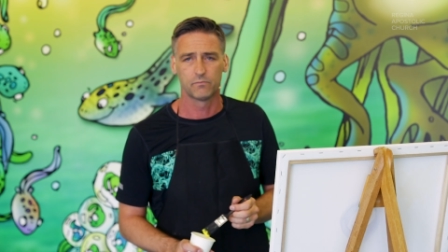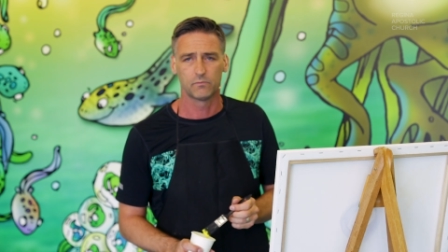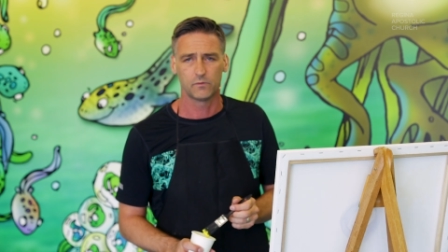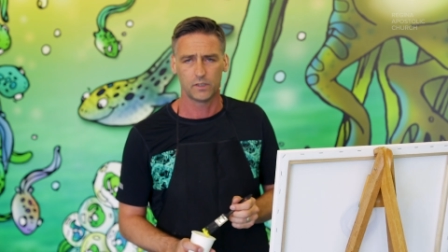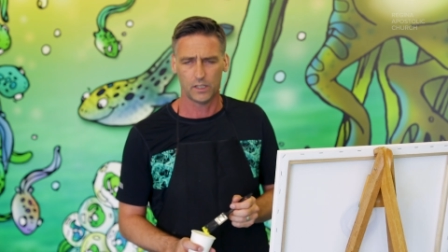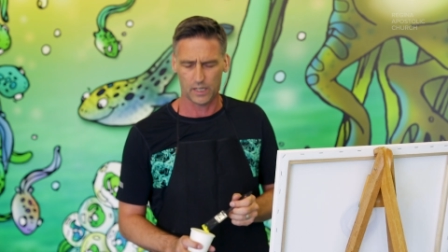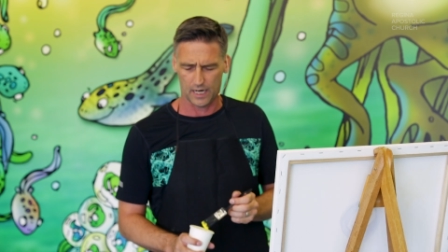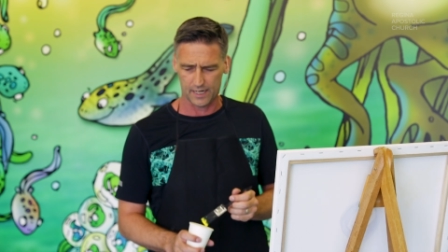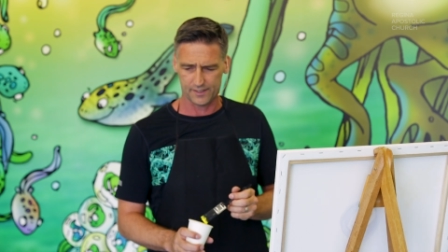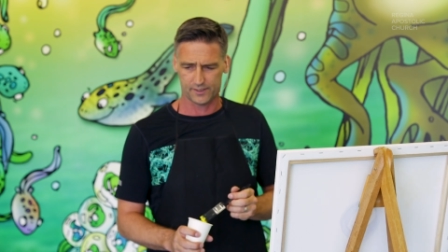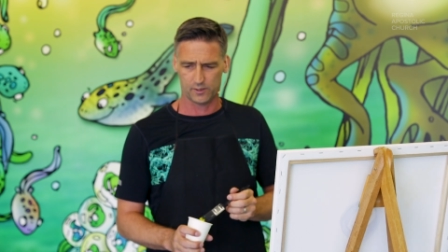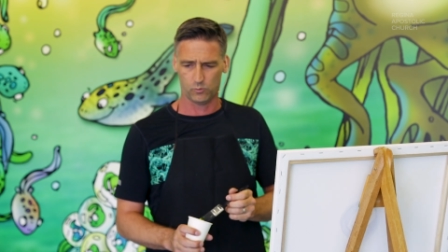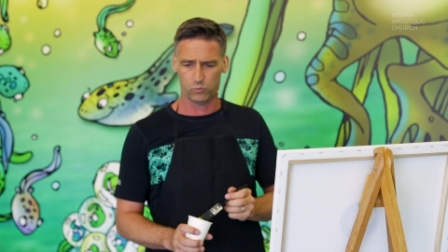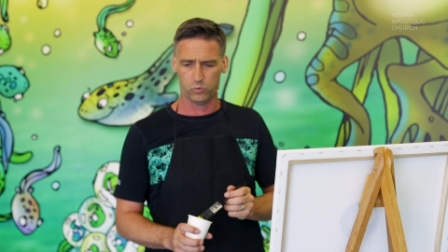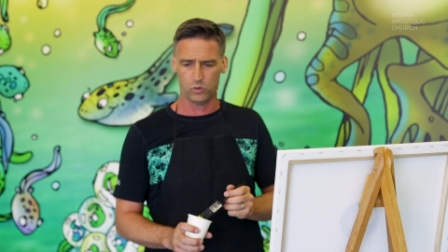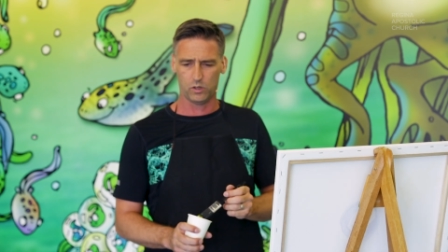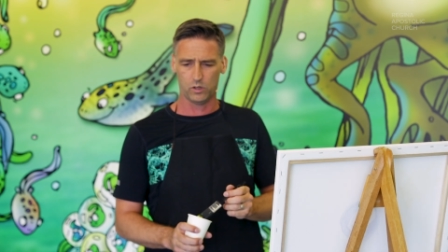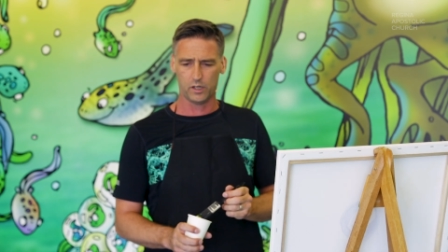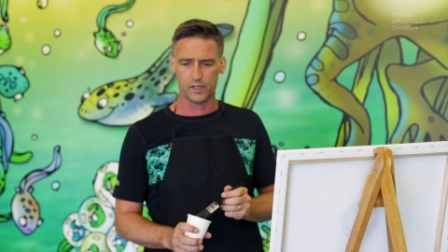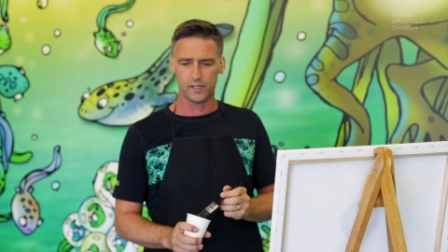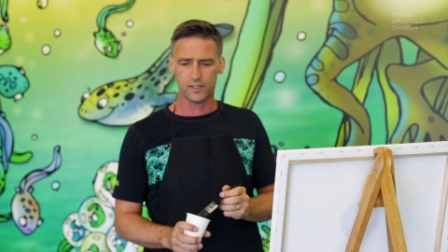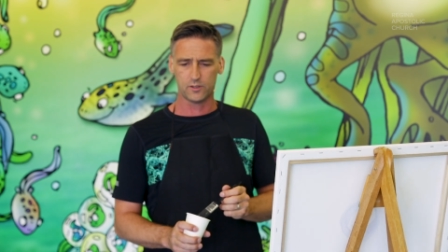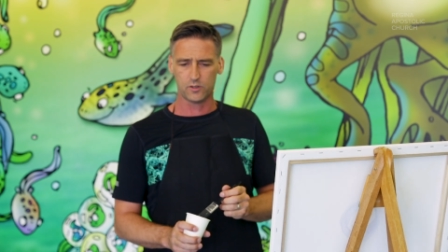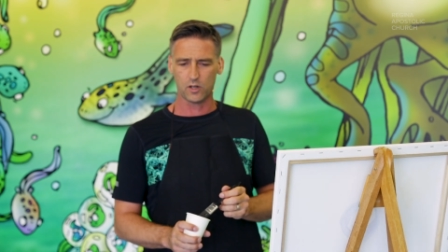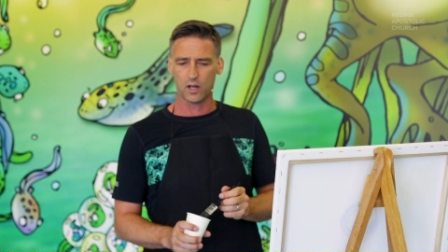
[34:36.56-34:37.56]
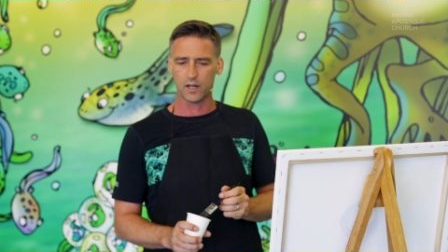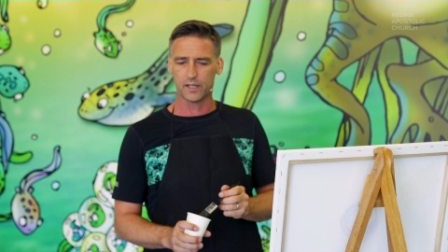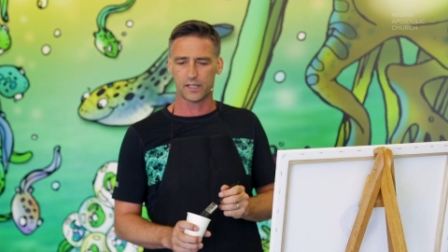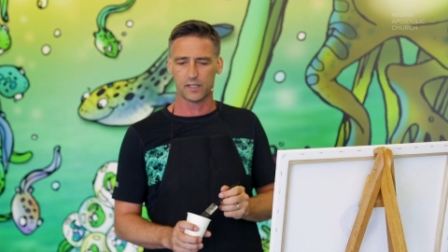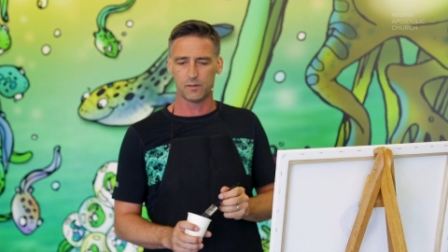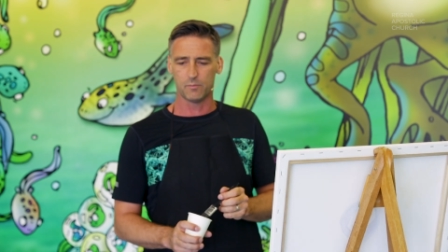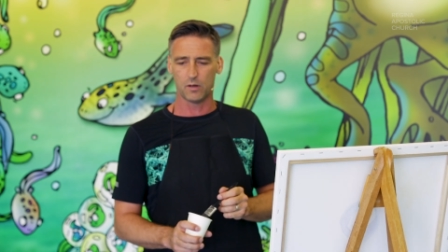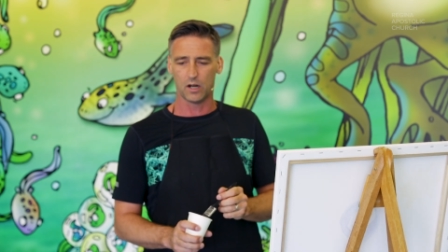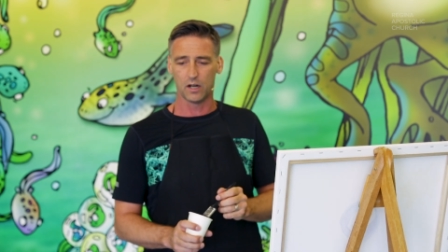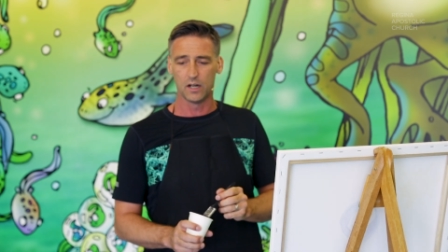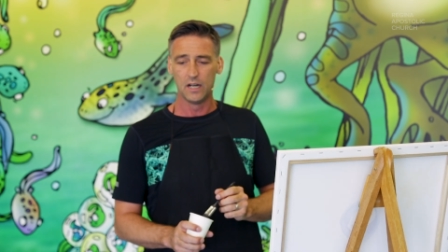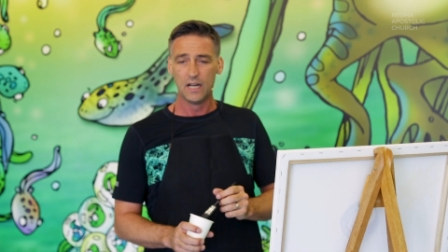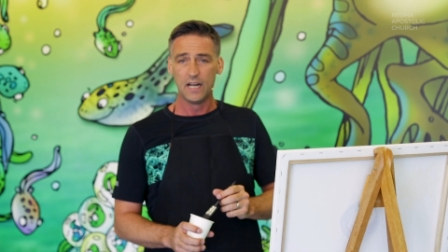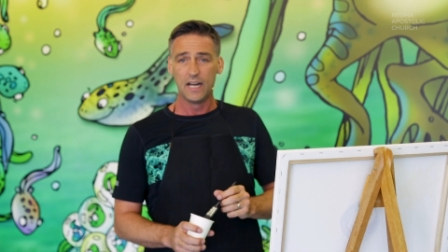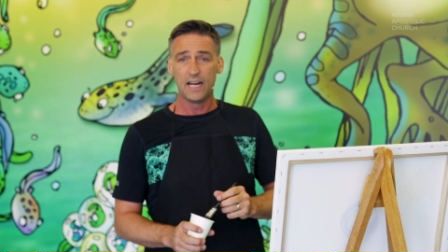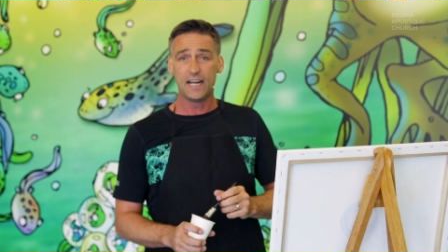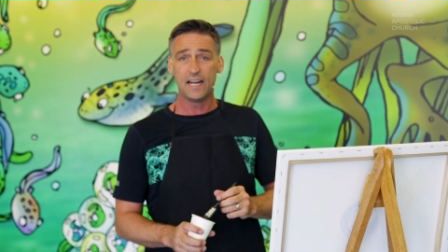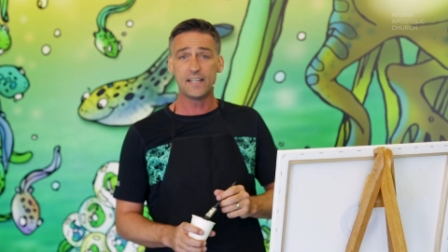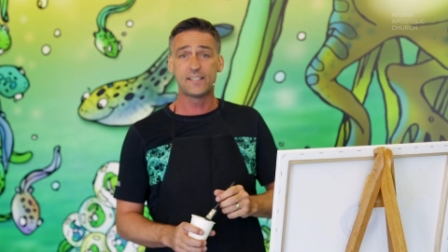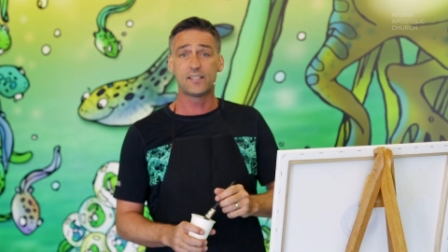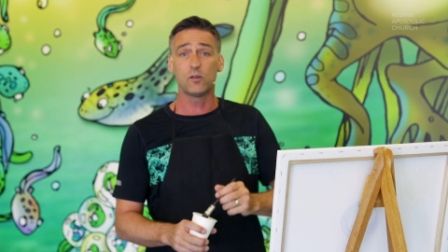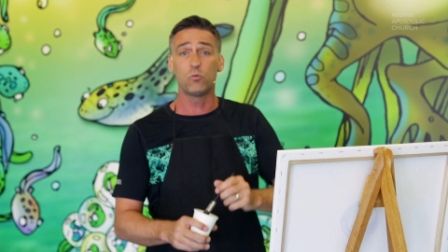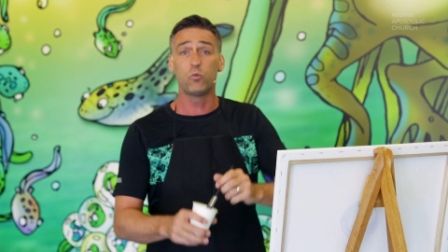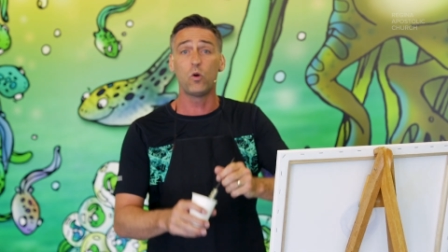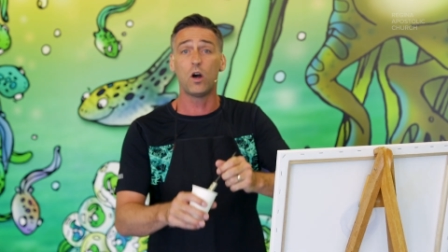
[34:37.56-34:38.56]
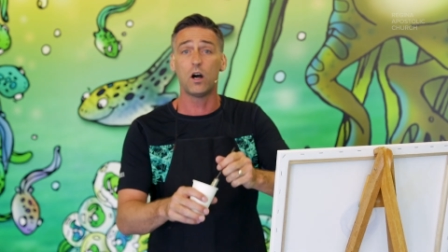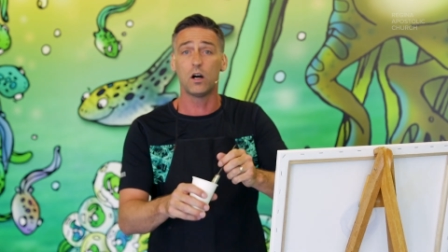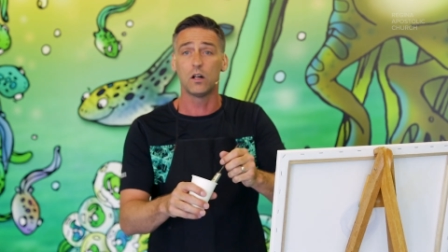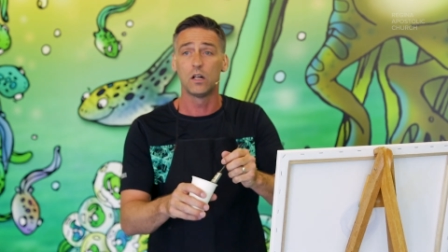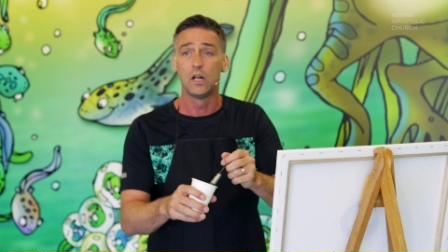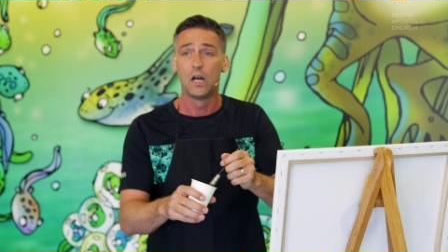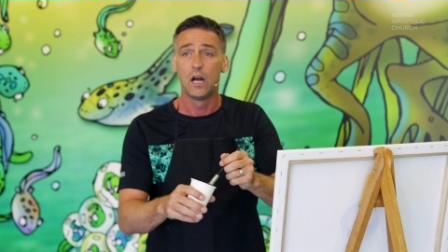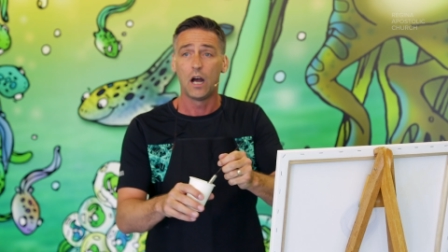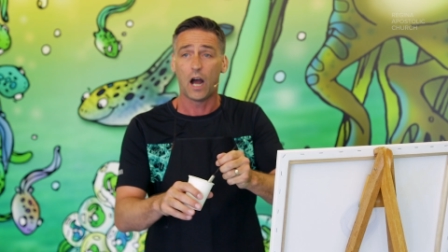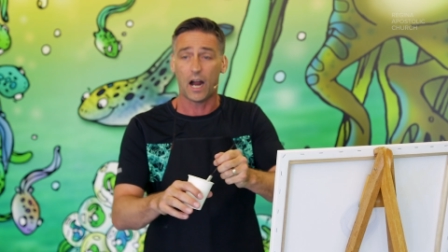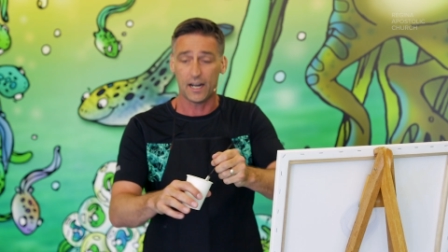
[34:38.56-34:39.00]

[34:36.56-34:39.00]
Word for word: And I said, What are you talking about? He said, Well,